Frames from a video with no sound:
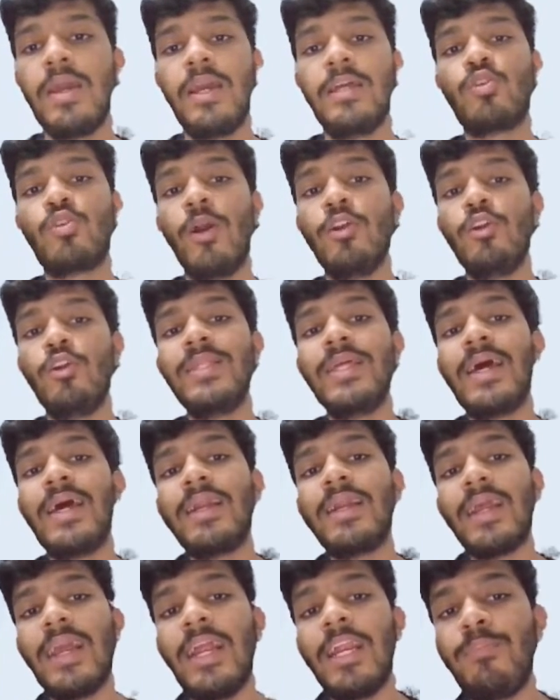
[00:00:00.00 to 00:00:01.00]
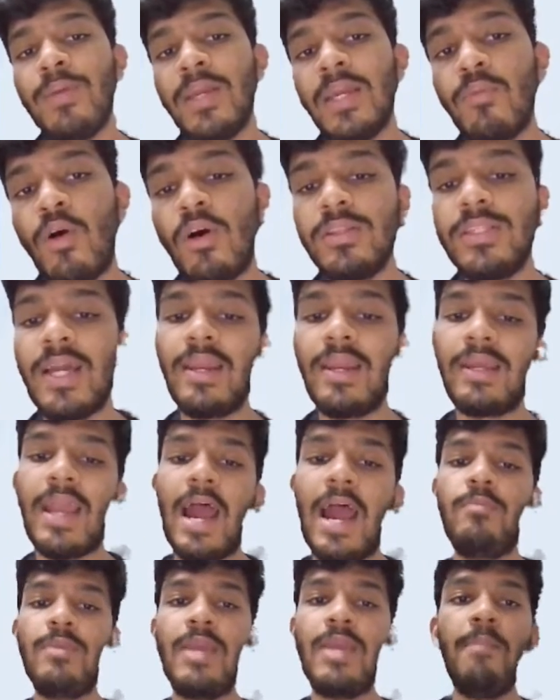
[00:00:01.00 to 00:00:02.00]
It's going to be there at 8 p.m. on the
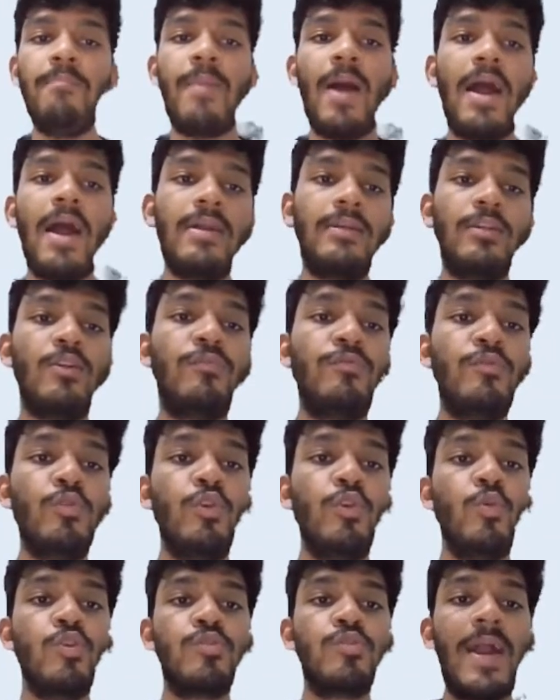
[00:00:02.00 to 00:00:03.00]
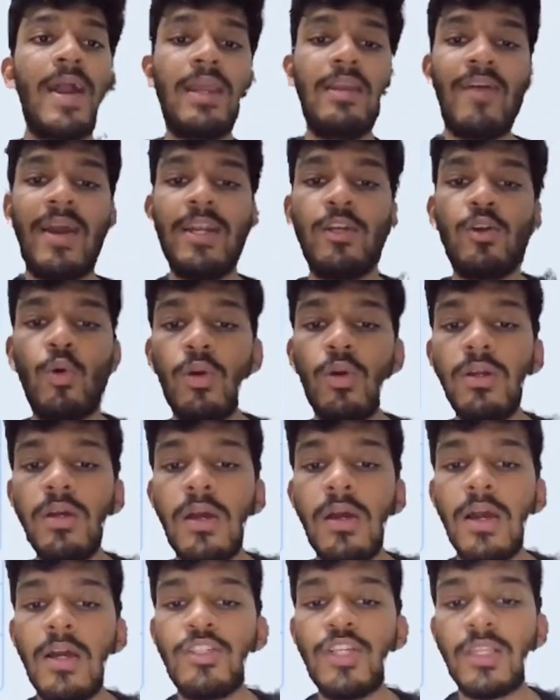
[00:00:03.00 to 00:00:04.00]
Unacademy app, and you have to use my invite code
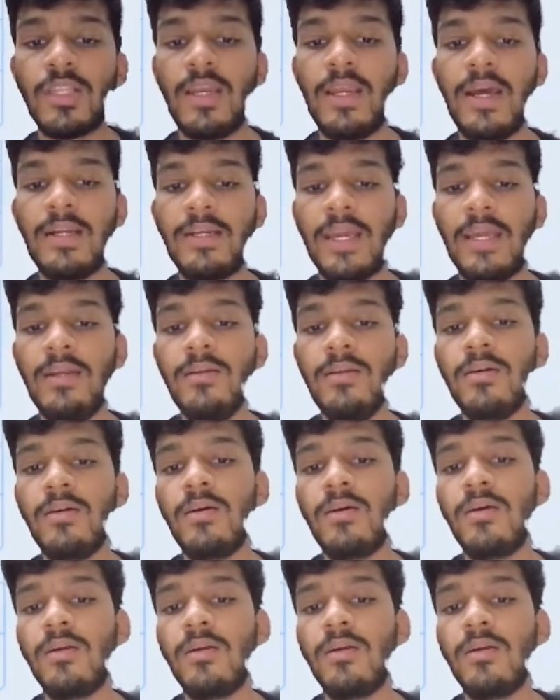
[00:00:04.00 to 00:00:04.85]
Chetanya 10